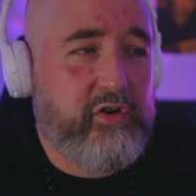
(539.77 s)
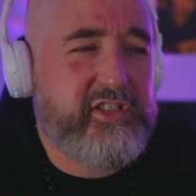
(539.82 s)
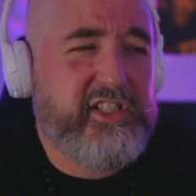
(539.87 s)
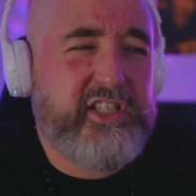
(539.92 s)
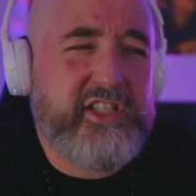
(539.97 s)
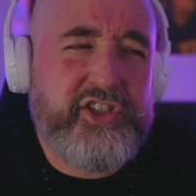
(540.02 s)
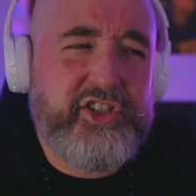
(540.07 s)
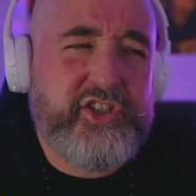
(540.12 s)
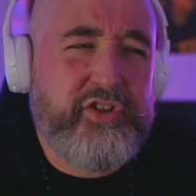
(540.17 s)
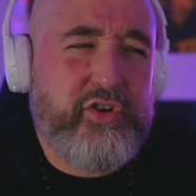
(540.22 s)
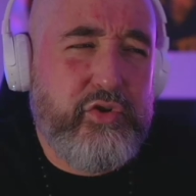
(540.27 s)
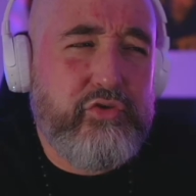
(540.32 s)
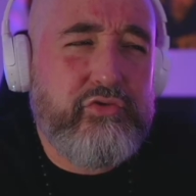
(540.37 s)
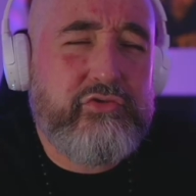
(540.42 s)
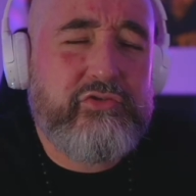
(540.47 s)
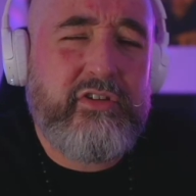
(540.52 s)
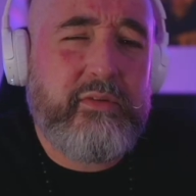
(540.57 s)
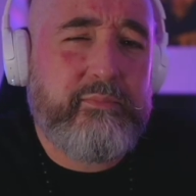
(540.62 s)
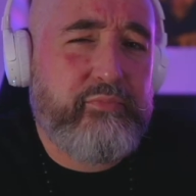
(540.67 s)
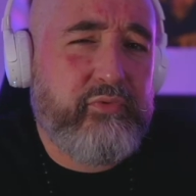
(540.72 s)
Is it just
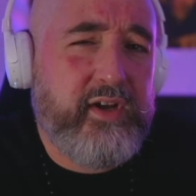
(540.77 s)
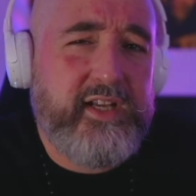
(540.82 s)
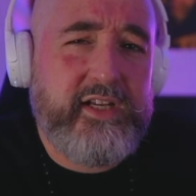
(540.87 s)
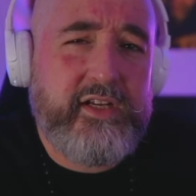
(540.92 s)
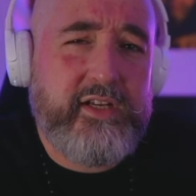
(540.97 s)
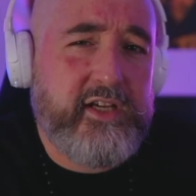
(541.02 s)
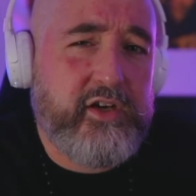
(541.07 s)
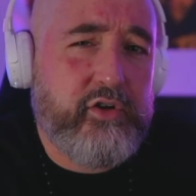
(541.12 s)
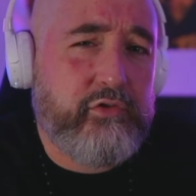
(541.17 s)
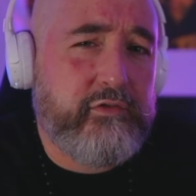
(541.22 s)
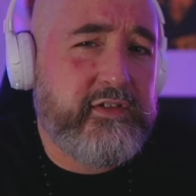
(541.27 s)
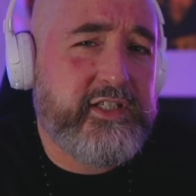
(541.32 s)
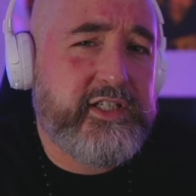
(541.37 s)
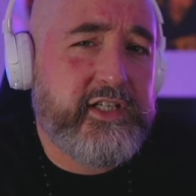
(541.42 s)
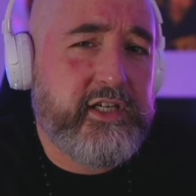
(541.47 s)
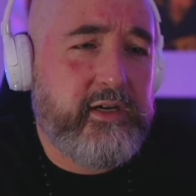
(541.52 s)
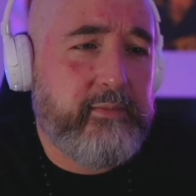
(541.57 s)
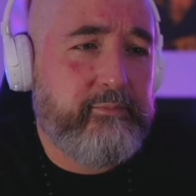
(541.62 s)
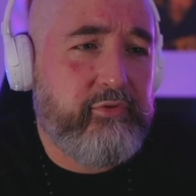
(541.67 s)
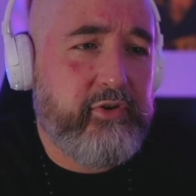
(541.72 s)
called Cabrini or is
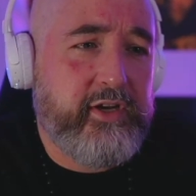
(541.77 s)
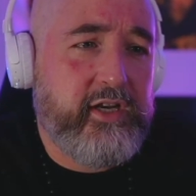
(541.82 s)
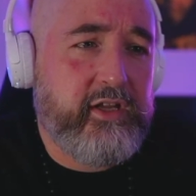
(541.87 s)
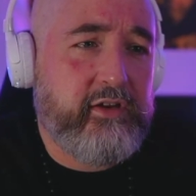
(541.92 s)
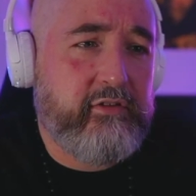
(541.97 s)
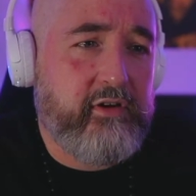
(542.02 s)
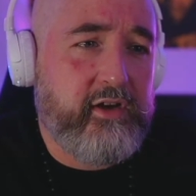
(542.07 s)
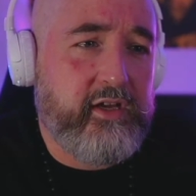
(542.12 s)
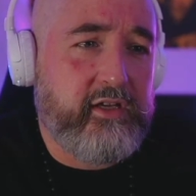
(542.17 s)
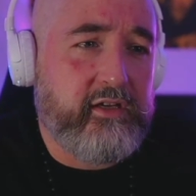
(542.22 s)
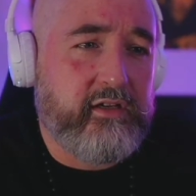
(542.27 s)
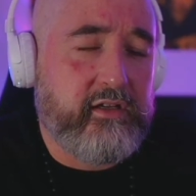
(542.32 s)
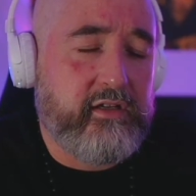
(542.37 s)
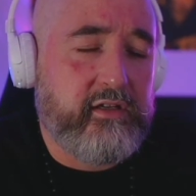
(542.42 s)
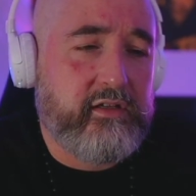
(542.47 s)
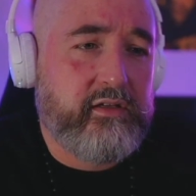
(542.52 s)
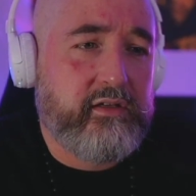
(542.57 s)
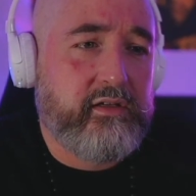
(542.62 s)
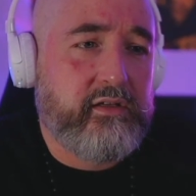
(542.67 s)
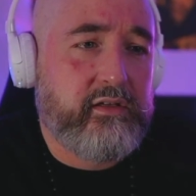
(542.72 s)
it Cabrini Green?
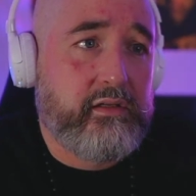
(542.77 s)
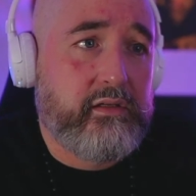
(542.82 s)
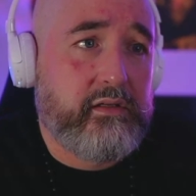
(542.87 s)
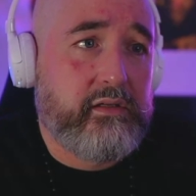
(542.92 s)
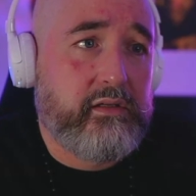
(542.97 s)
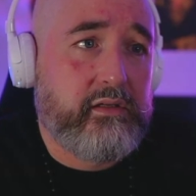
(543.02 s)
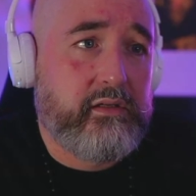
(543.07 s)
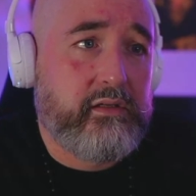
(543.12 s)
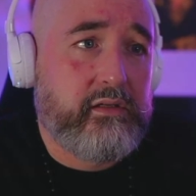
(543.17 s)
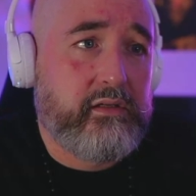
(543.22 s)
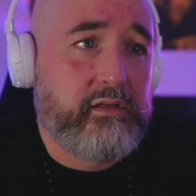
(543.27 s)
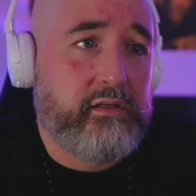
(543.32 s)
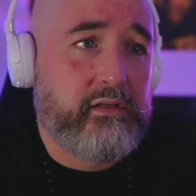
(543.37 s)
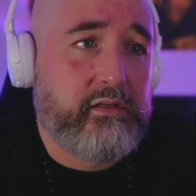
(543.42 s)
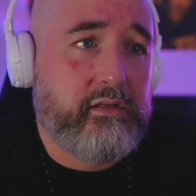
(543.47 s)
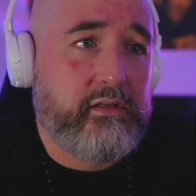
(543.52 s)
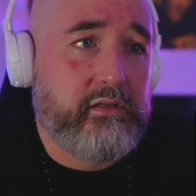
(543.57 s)
Hurry up.